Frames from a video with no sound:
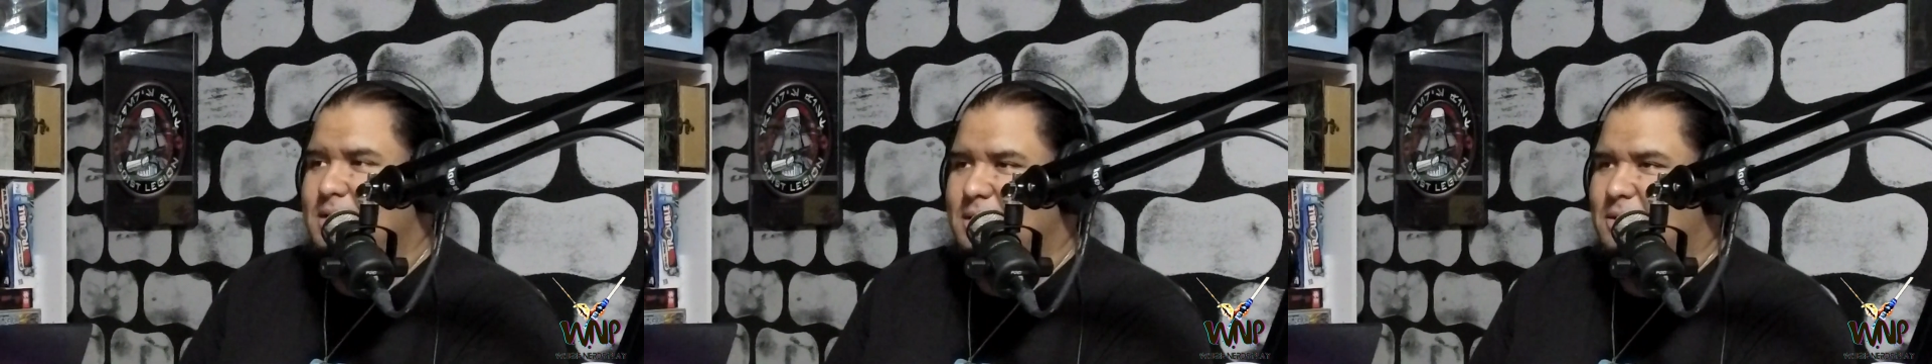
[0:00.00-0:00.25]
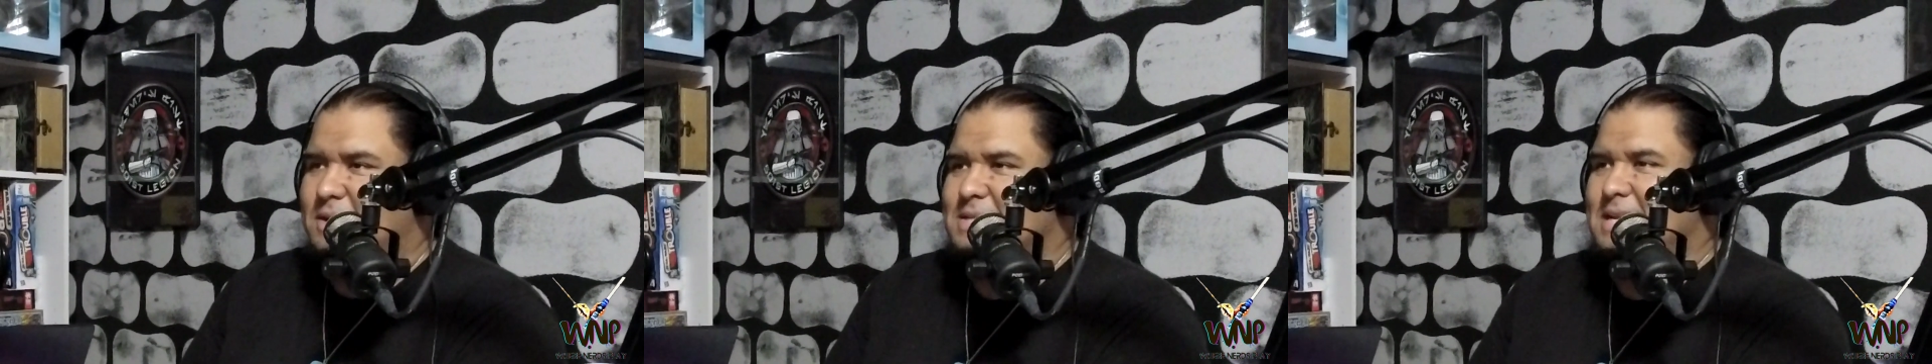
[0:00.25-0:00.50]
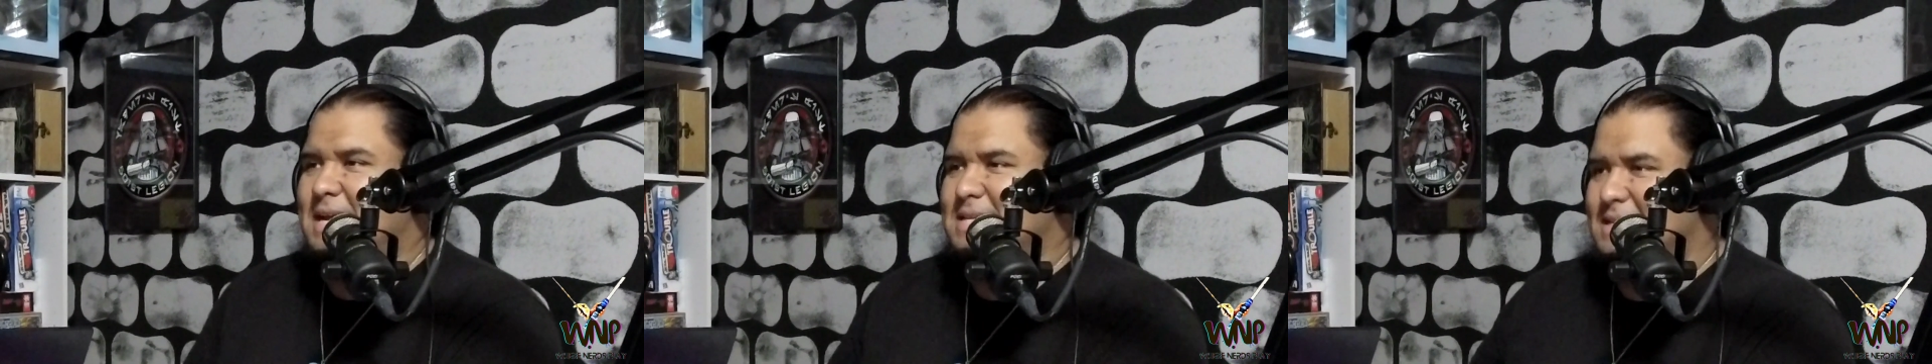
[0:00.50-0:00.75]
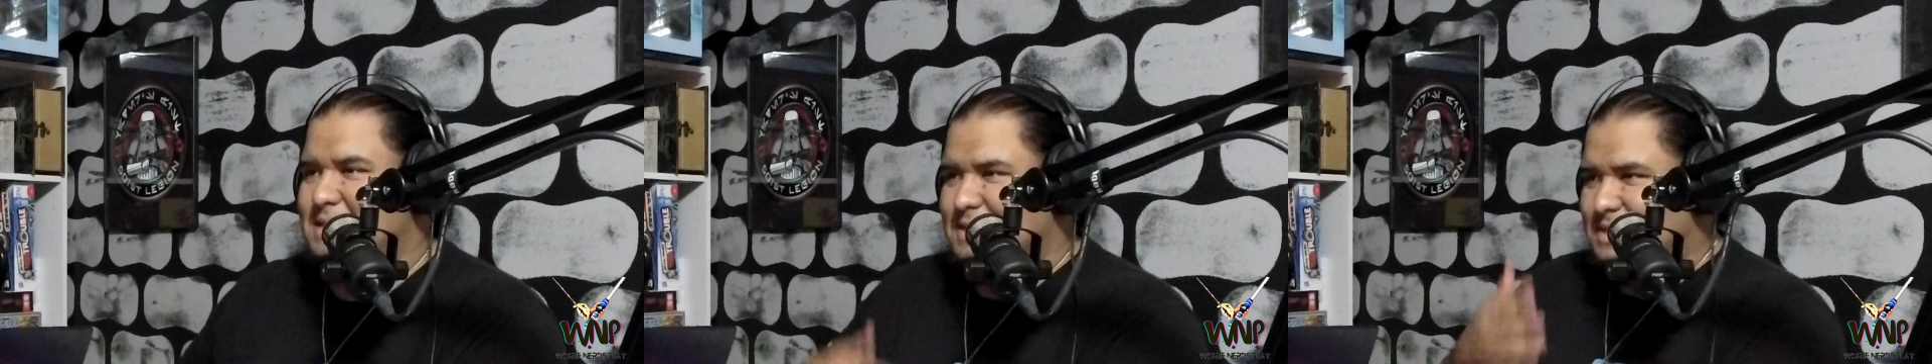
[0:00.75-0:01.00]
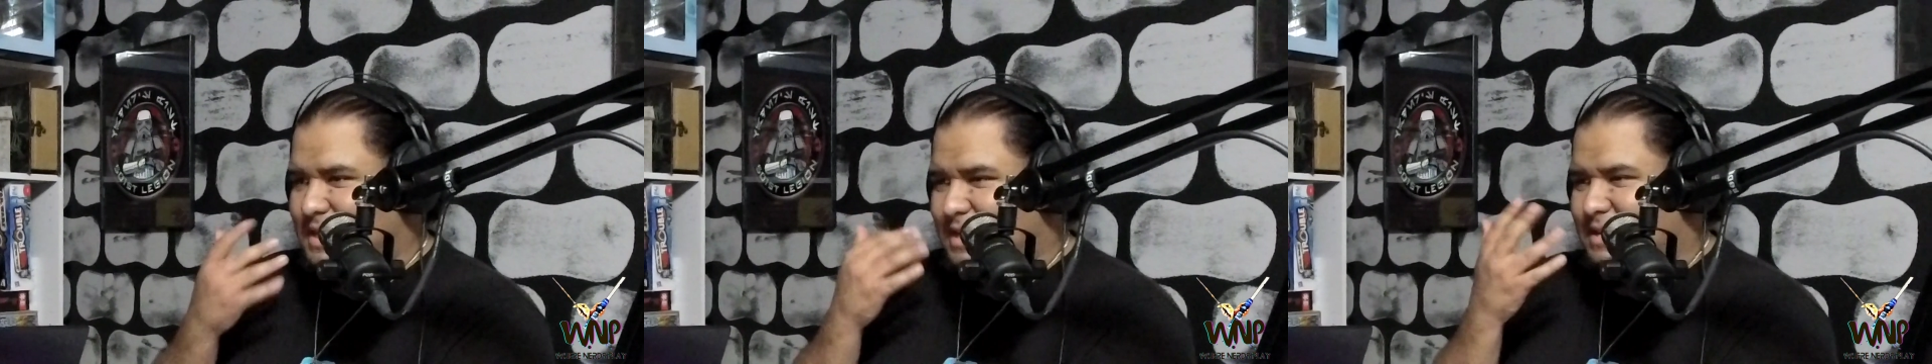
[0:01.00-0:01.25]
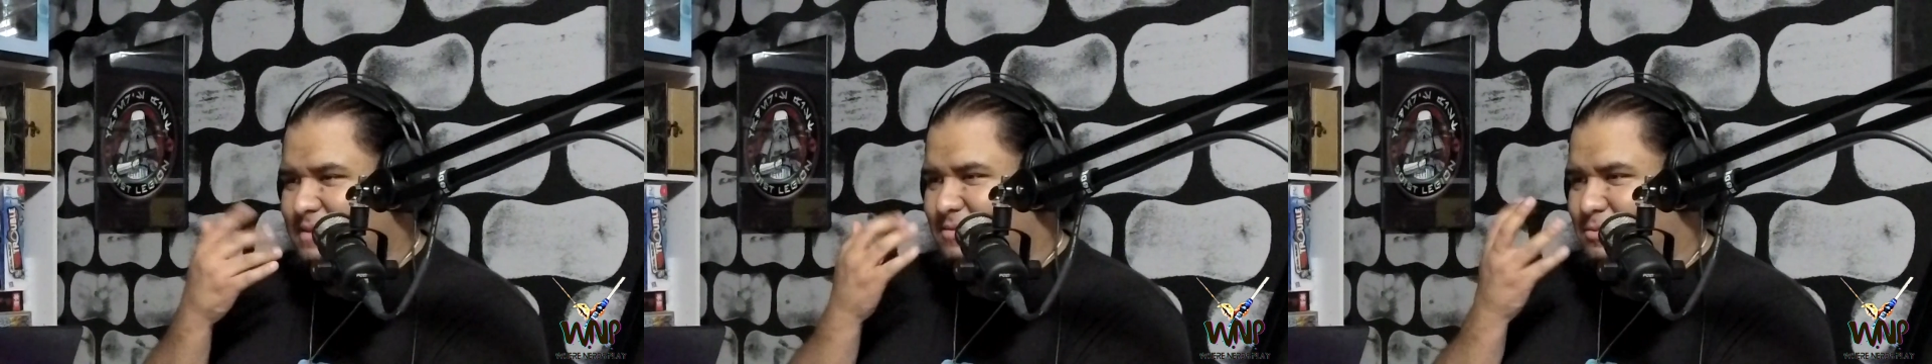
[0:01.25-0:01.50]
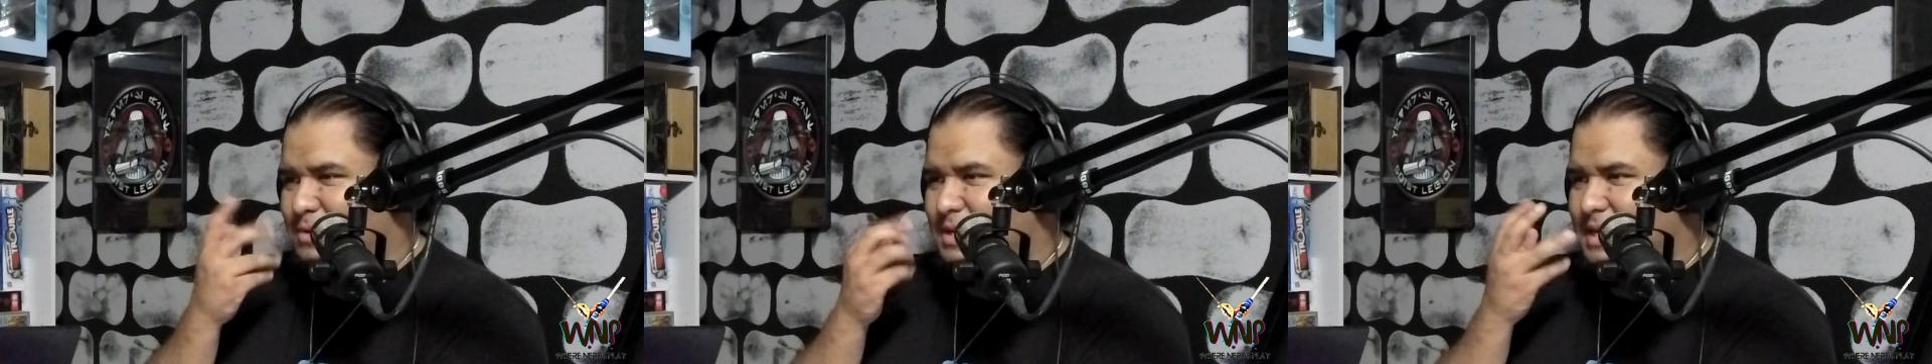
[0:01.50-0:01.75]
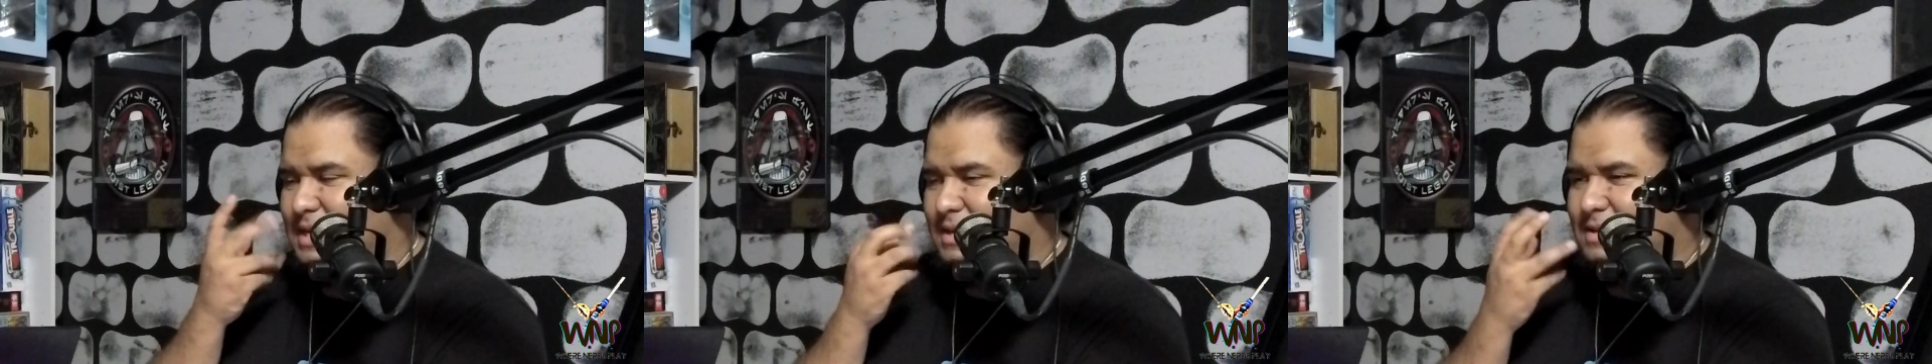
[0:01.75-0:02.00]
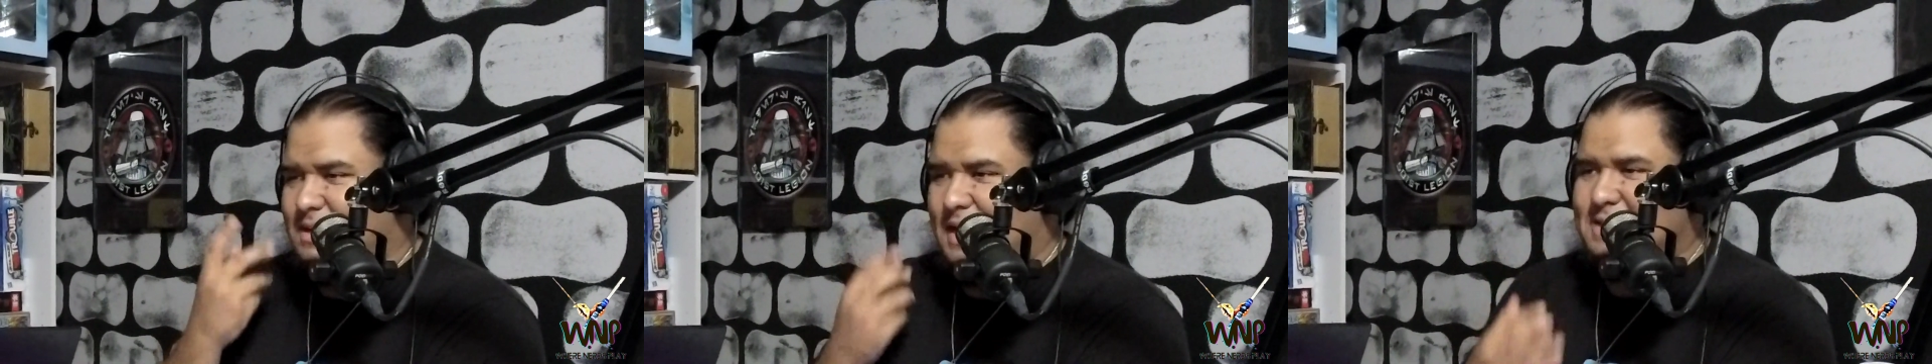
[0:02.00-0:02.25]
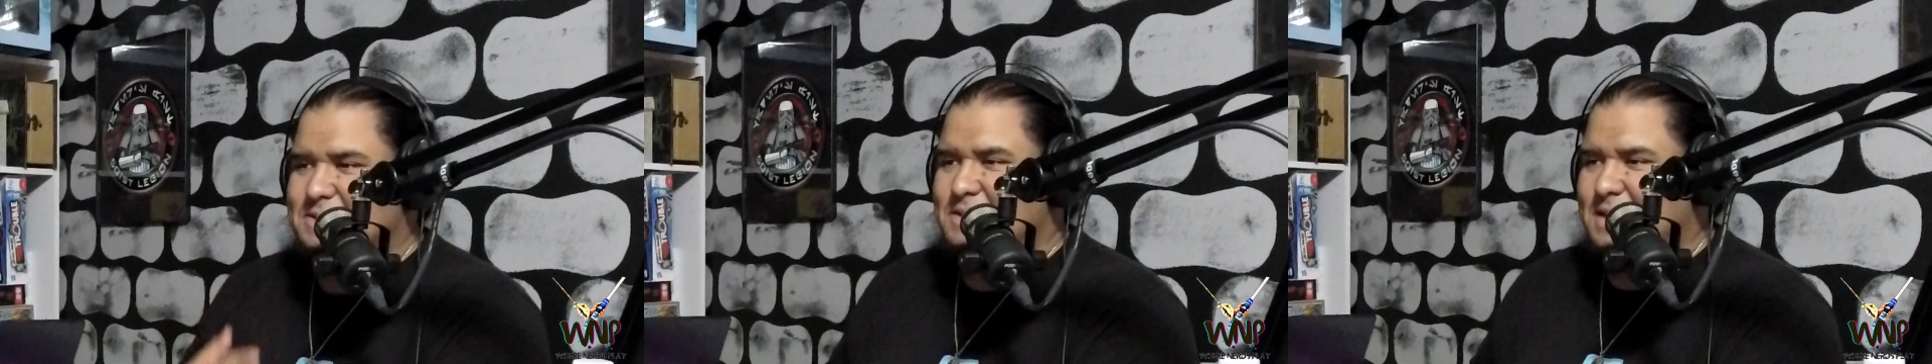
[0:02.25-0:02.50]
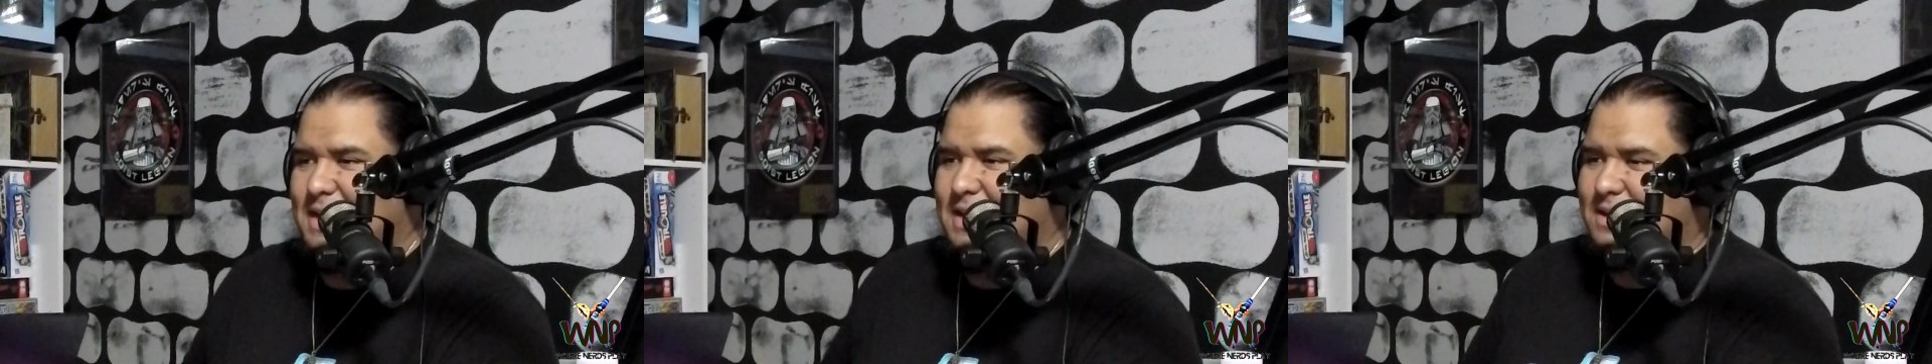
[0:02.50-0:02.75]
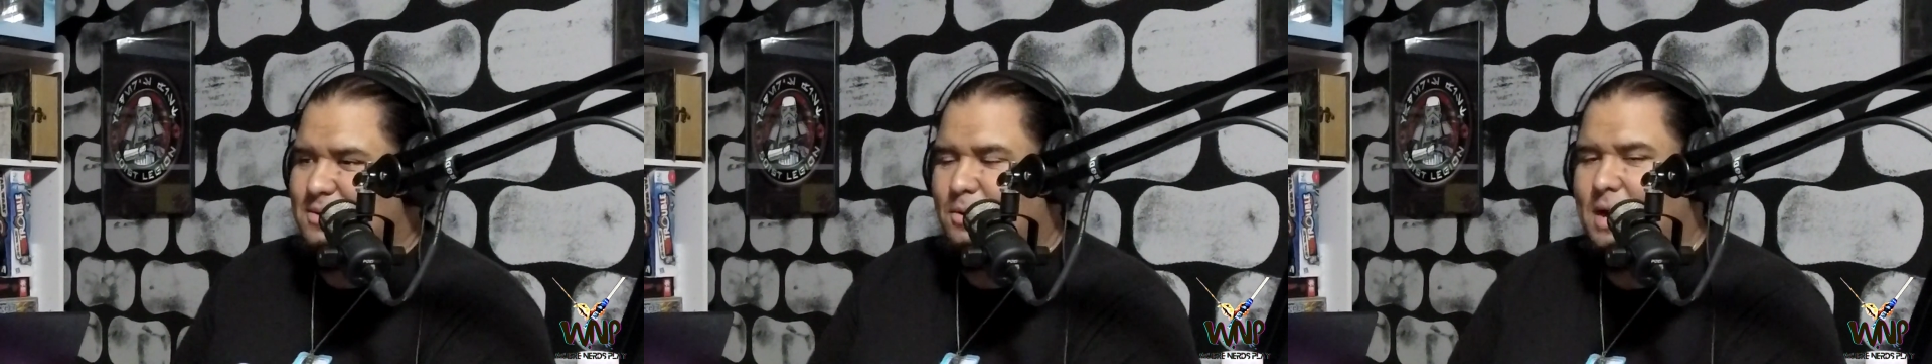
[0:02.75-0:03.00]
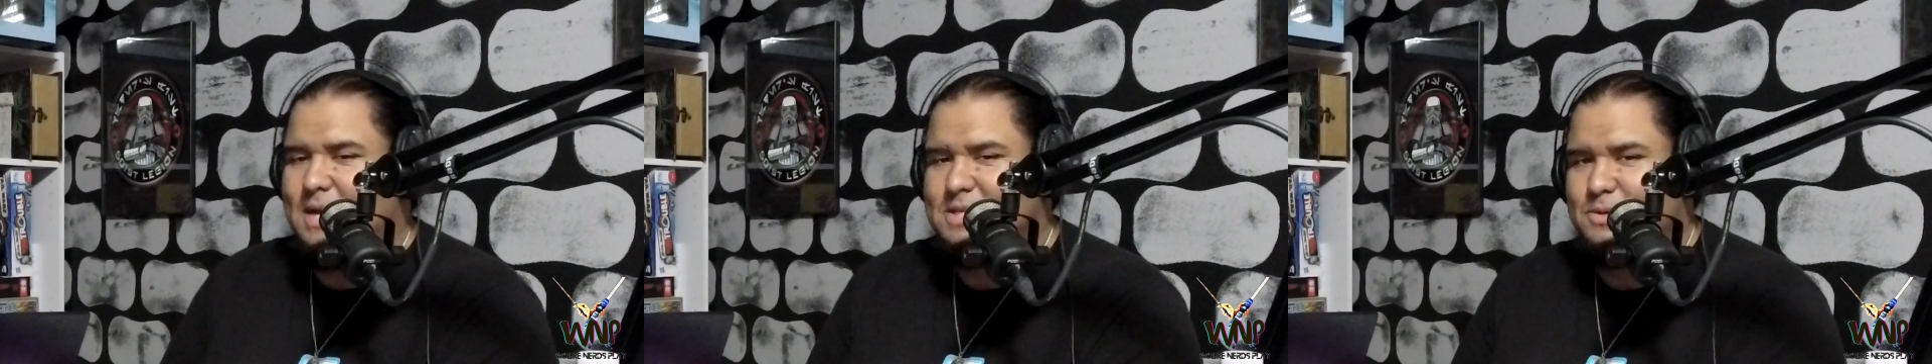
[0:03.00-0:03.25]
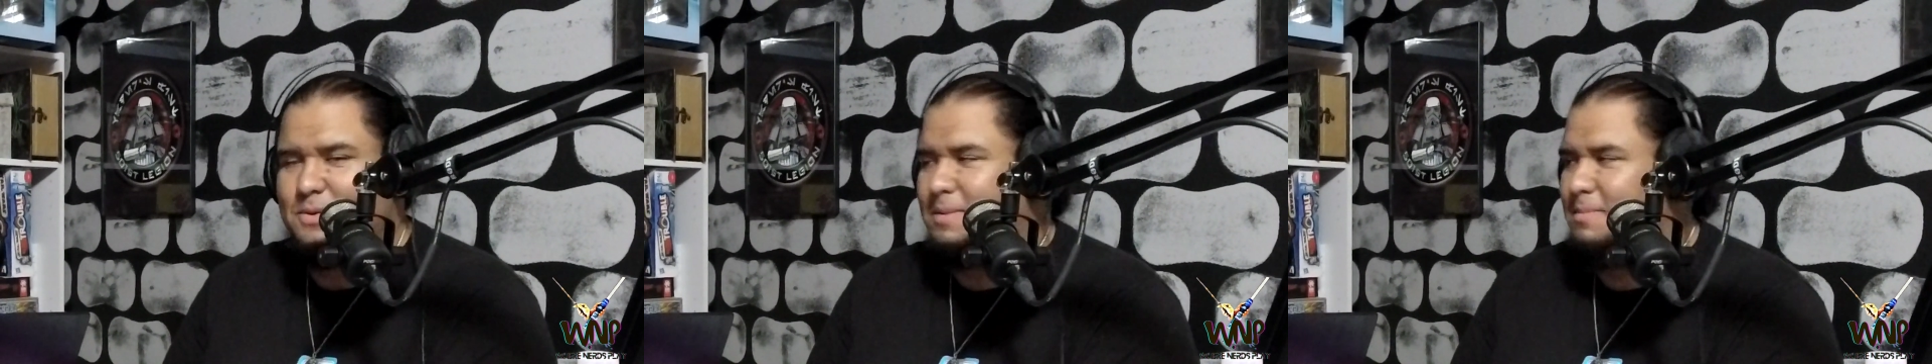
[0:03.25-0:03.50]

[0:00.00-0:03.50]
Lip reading: because he has like this like really nasally cry to him.